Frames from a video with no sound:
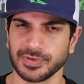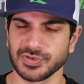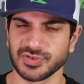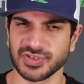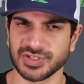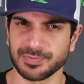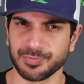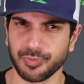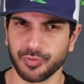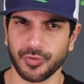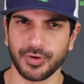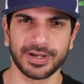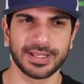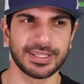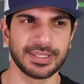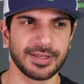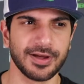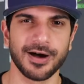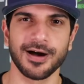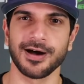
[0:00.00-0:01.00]
just pretty
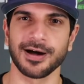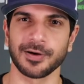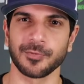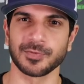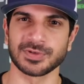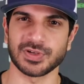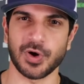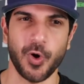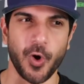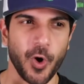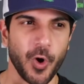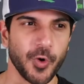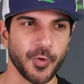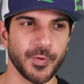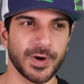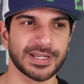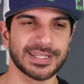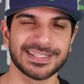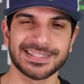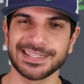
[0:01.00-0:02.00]
young, was
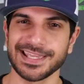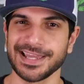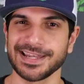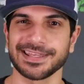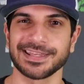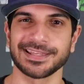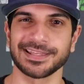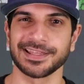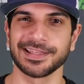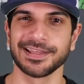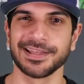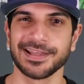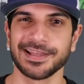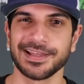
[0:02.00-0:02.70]
already getting